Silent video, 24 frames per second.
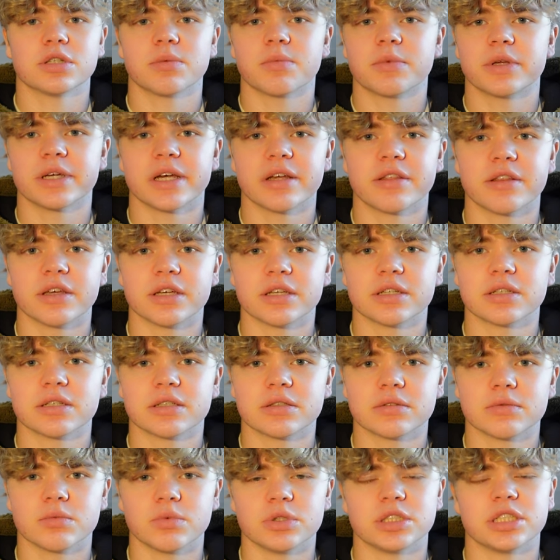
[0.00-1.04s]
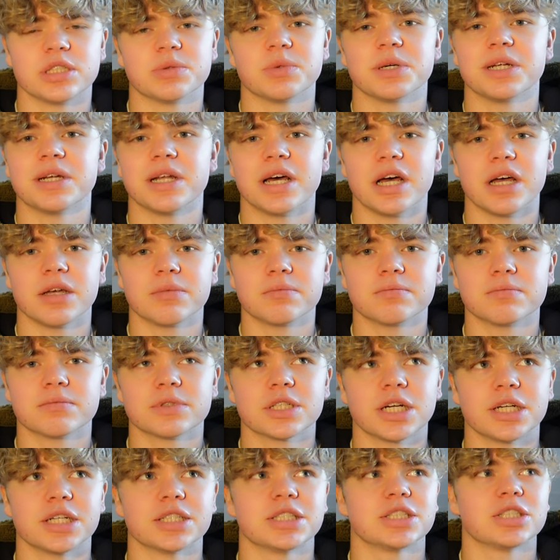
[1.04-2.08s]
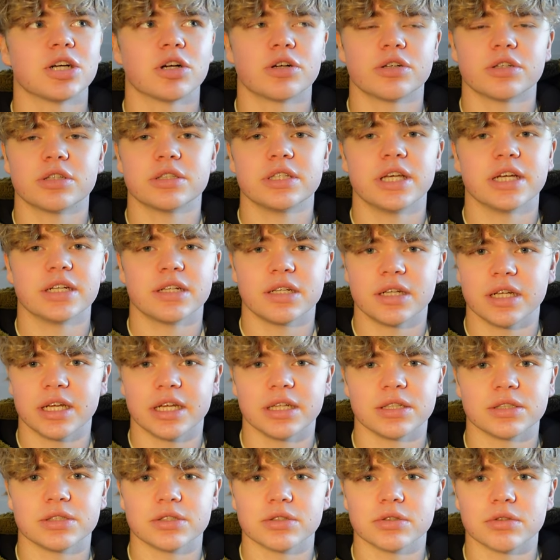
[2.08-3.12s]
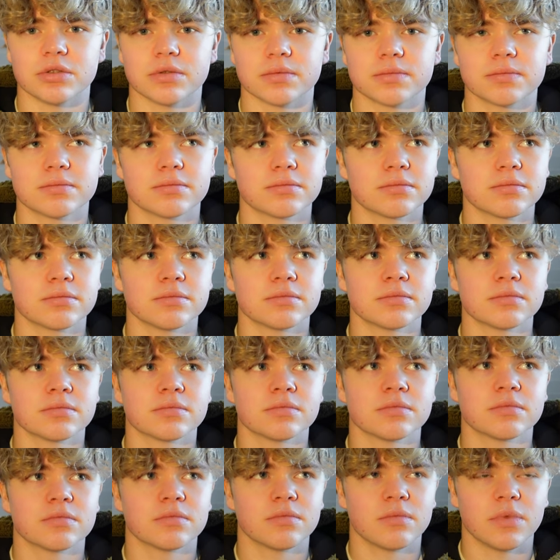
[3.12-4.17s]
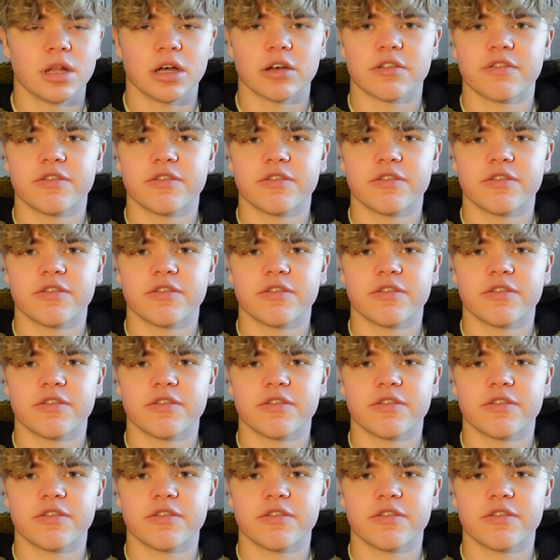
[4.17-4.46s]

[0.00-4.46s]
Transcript: something, I think. Which is when I kind of started getting into like